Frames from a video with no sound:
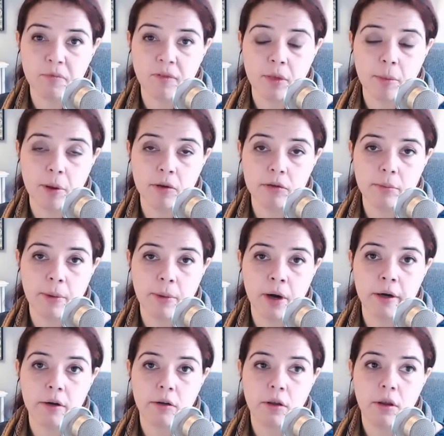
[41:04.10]
for the most
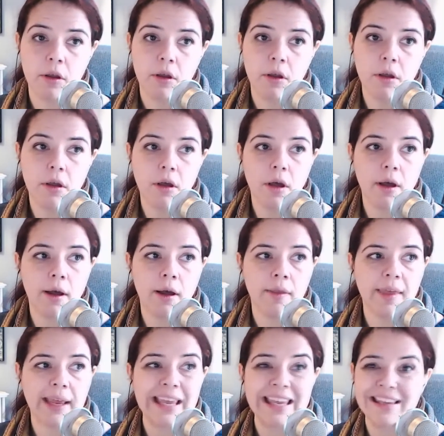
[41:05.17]
part. Uh,
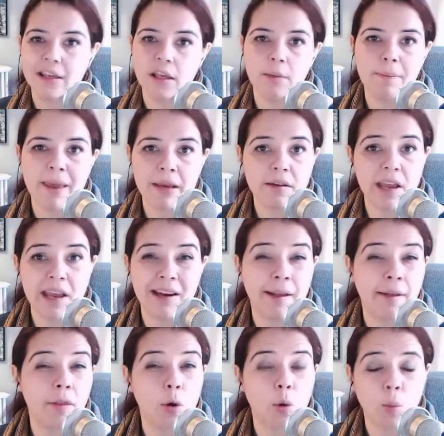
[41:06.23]
they can keep
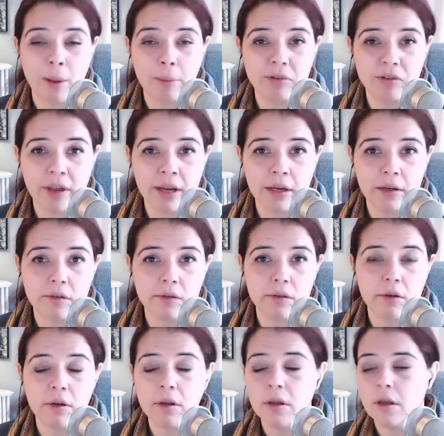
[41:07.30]
maintaining their
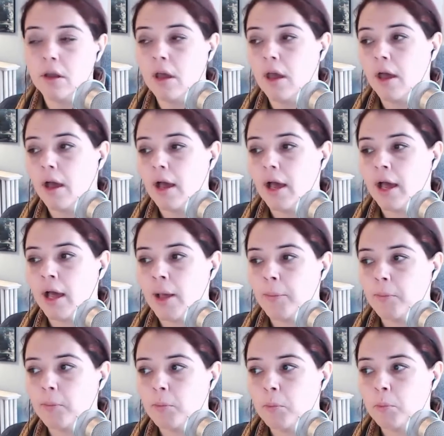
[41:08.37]
websites.
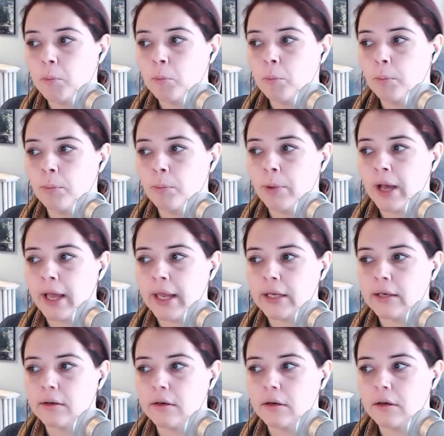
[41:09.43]
Um,
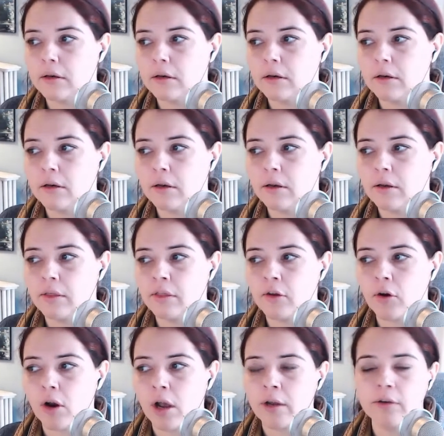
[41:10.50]
but
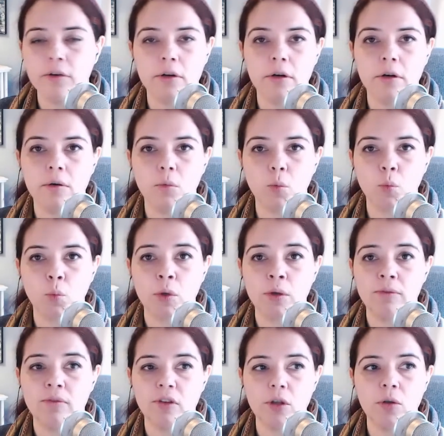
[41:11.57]
they're under
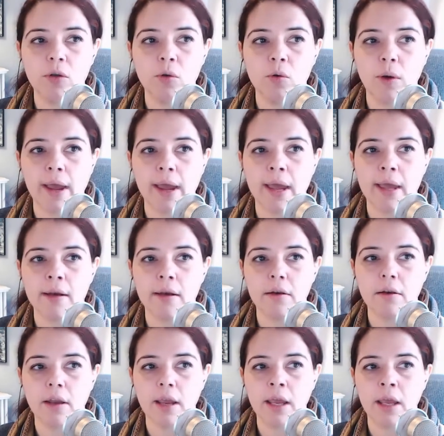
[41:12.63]
review and
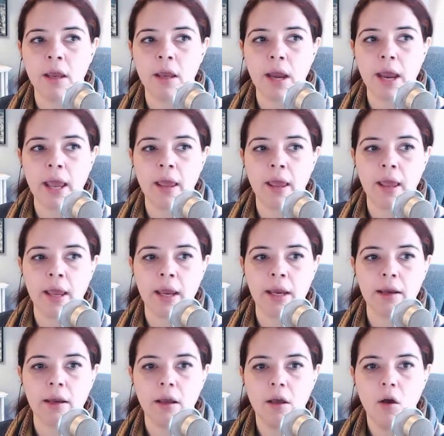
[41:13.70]
in
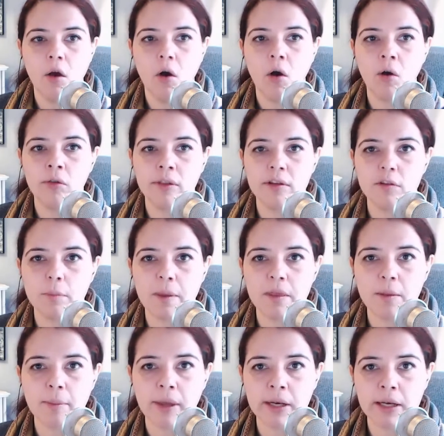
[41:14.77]
a only
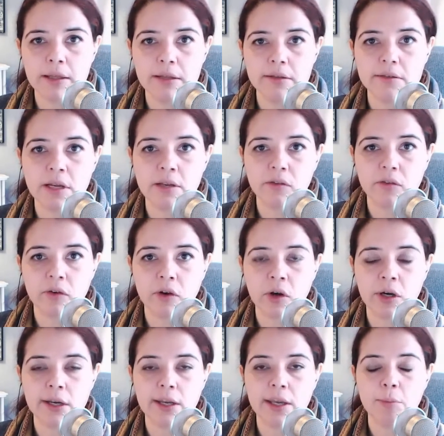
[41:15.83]
spend the money that's
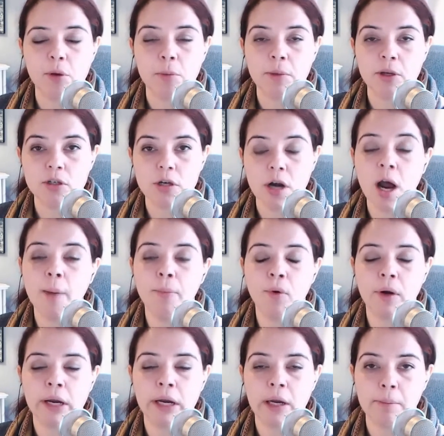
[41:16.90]
necessary to keep your mission
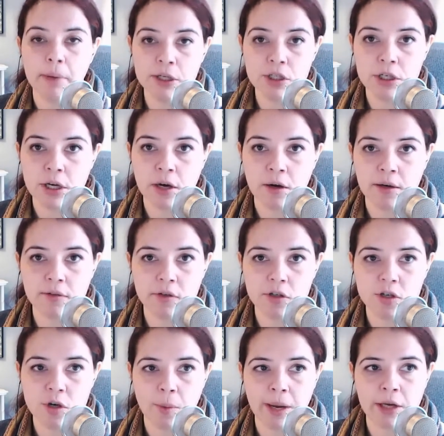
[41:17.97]
operating, budgetary
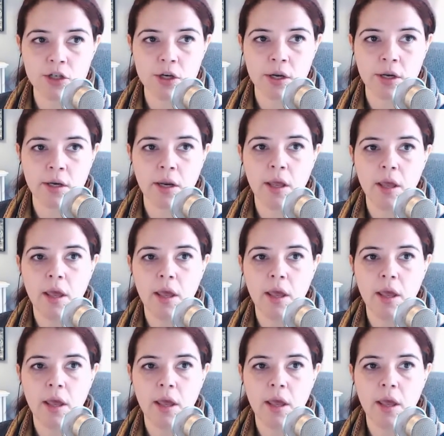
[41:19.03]
situation,